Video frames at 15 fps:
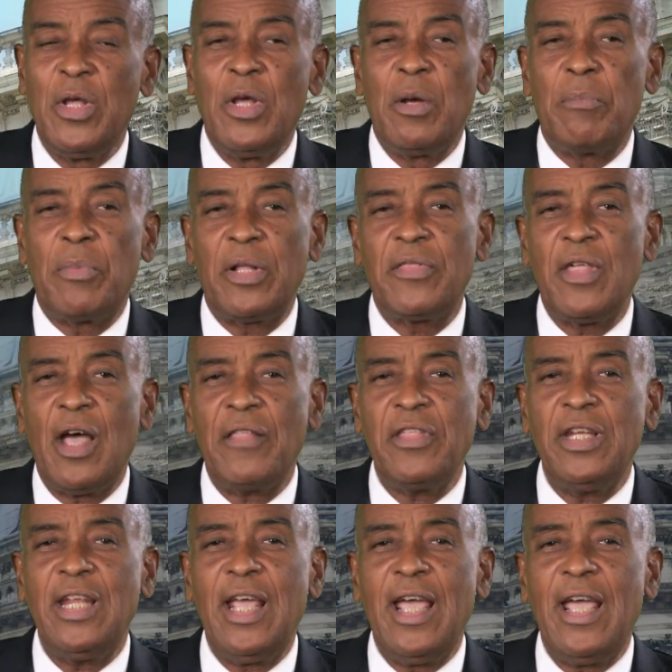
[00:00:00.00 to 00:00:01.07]
But the
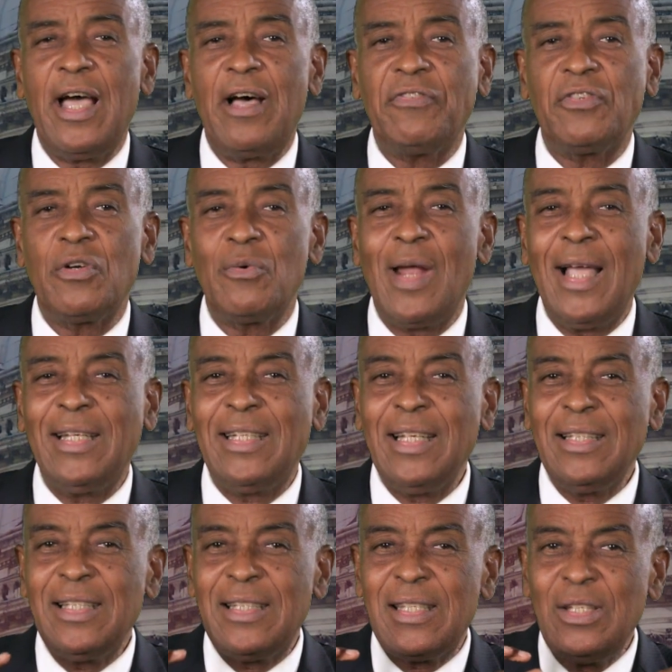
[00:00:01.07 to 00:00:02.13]
other day, after
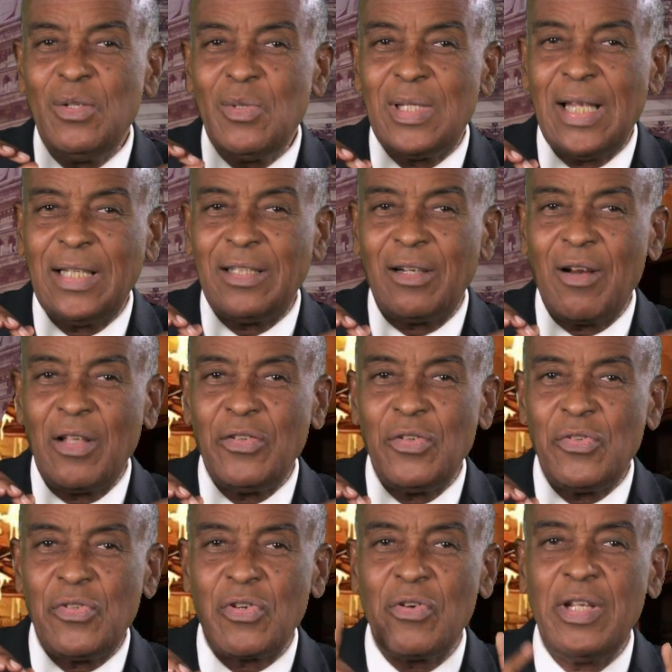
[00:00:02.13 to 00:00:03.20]
writing this newsletter on your
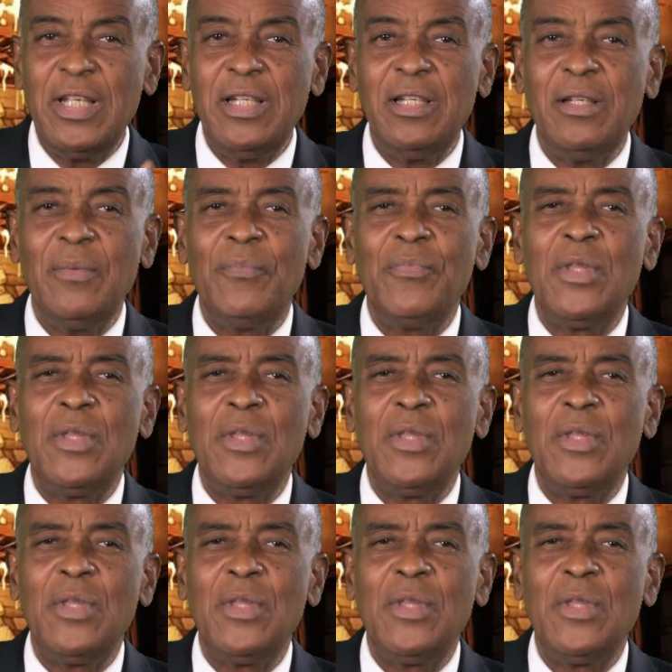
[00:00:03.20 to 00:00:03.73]
screen,